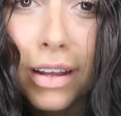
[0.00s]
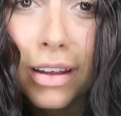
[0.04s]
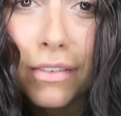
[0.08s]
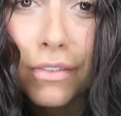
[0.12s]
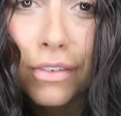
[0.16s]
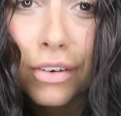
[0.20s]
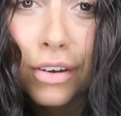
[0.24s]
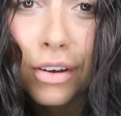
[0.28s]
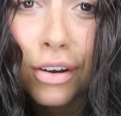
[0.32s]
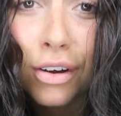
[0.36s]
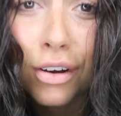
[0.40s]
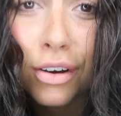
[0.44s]

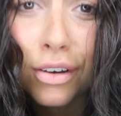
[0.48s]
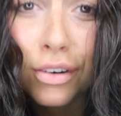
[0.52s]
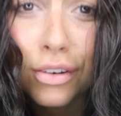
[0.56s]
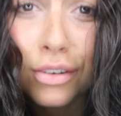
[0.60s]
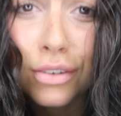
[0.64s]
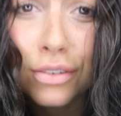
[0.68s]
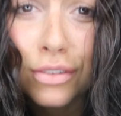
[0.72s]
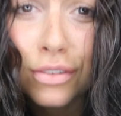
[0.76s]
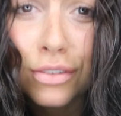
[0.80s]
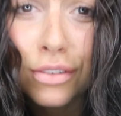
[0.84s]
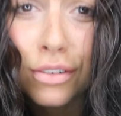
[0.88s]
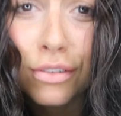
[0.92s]
avocado
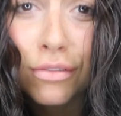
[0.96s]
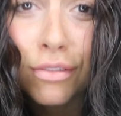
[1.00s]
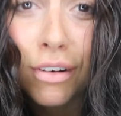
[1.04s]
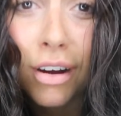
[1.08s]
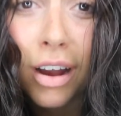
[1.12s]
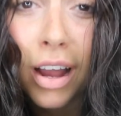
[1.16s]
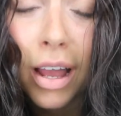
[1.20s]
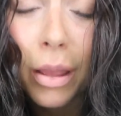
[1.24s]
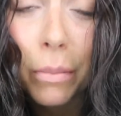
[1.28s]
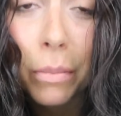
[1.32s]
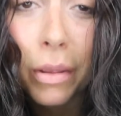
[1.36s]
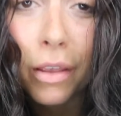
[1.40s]
is not
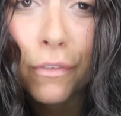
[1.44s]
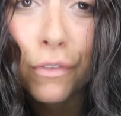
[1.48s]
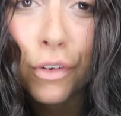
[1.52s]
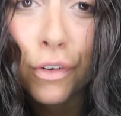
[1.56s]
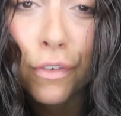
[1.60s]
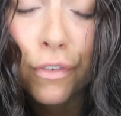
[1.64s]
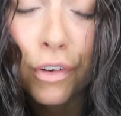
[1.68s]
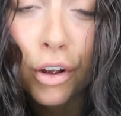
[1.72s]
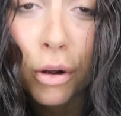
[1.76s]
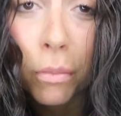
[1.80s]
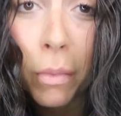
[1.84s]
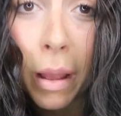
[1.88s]
ripe. If
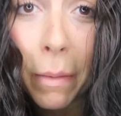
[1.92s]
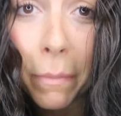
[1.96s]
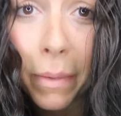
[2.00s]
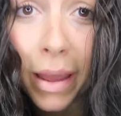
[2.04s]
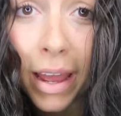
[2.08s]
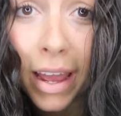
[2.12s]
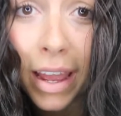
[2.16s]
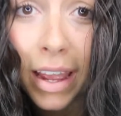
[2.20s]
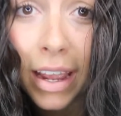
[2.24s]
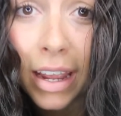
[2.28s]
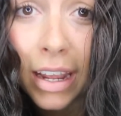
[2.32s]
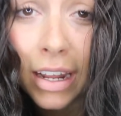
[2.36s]
you feel my
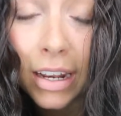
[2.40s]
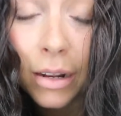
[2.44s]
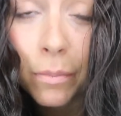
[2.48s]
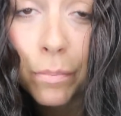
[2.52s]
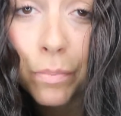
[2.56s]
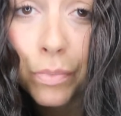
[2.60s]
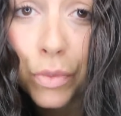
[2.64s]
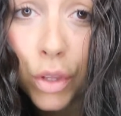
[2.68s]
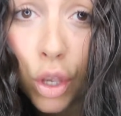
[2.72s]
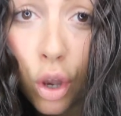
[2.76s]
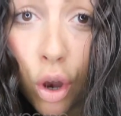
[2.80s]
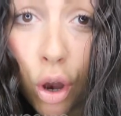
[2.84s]
pain,
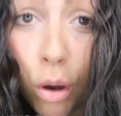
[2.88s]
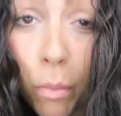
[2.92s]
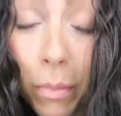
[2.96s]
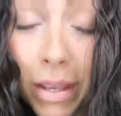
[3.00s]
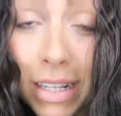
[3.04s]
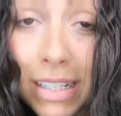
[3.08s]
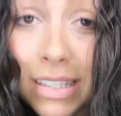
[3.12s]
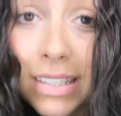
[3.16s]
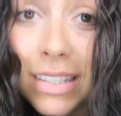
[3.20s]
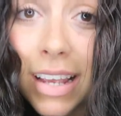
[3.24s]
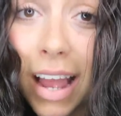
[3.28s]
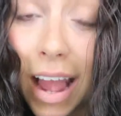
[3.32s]

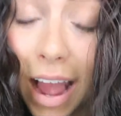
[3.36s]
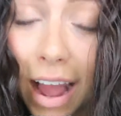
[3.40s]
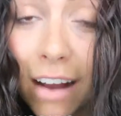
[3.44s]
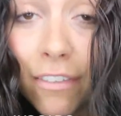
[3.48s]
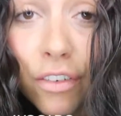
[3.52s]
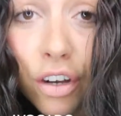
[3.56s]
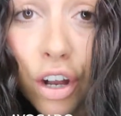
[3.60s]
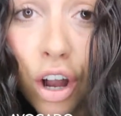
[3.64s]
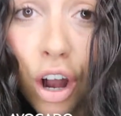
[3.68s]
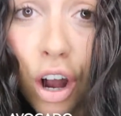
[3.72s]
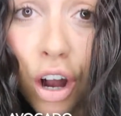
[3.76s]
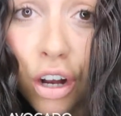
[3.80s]
comment
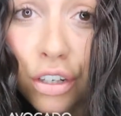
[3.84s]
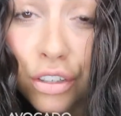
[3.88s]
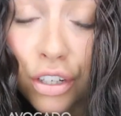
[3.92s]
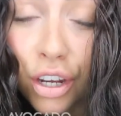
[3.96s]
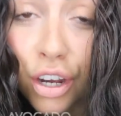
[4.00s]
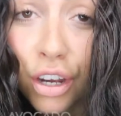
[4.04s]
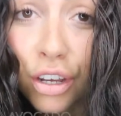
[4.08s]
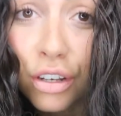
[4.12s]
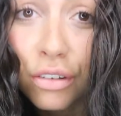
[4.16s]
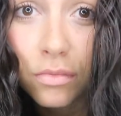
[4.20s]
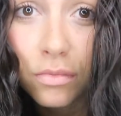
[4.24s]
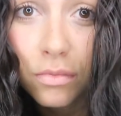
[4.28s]

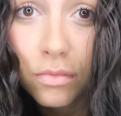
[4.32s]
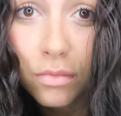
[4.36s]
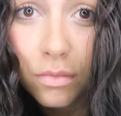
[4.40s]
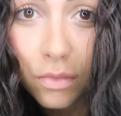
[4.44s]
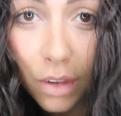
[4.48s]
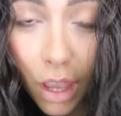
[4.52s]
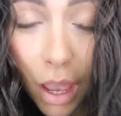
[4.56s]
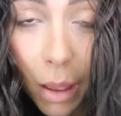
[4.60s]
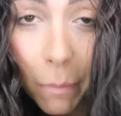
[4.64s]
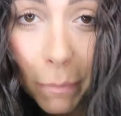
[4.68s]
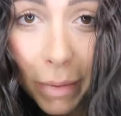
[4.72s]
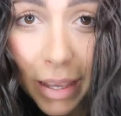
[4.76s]
avocado.
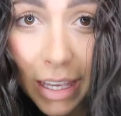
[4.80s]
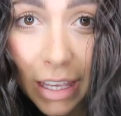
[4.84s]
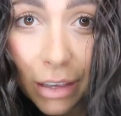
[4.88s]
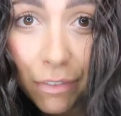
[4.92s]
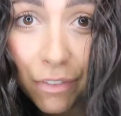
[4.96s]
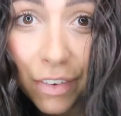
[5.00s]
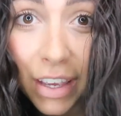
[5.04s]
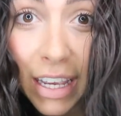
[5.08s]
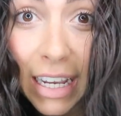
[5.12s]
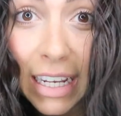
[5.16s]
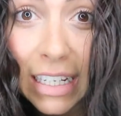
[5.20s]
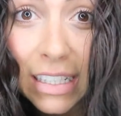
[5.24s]
I'm
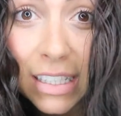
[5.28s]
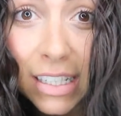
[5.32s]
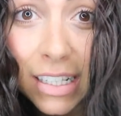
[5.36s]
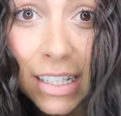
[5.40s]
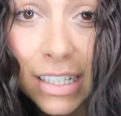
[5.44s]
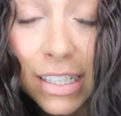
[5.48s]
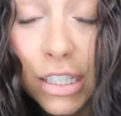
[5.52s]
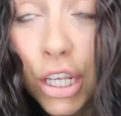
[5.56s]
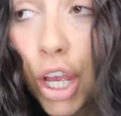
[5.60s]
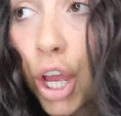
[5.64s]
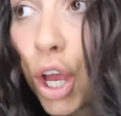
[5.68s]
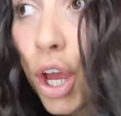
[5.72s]
making
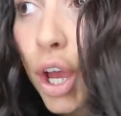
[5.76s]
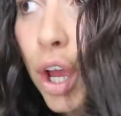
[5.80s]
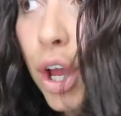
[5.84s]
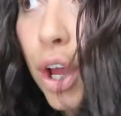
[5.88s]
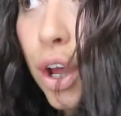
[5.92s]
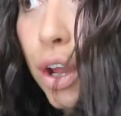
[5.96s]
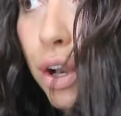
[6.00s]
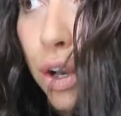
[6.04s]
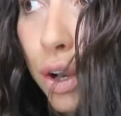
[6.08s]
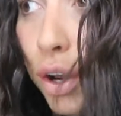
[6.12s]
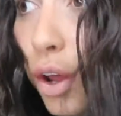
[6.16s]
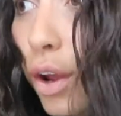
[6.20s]
fajitas.
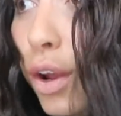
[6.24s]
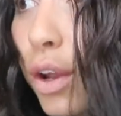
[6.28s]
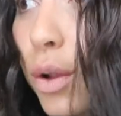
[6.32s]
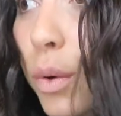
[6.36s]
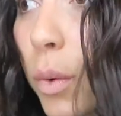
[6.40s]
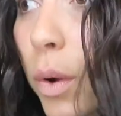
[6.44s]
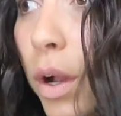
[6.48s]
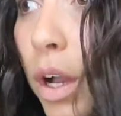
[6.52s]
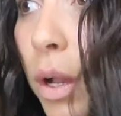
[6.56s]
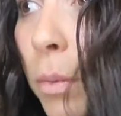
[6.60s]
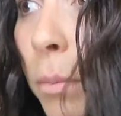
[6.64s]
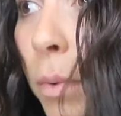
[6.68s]
No
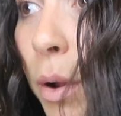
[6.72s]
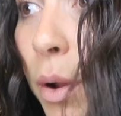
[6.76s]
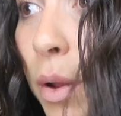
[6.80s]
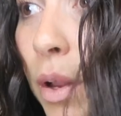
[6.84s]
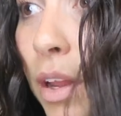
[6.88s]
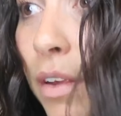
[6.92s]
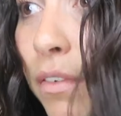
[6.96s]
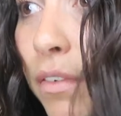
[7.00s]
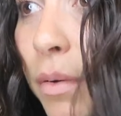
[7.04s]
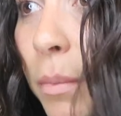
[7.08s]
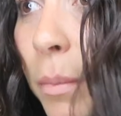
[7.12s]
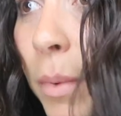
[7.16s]

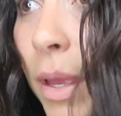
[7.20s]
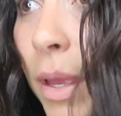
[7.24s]
guacamole for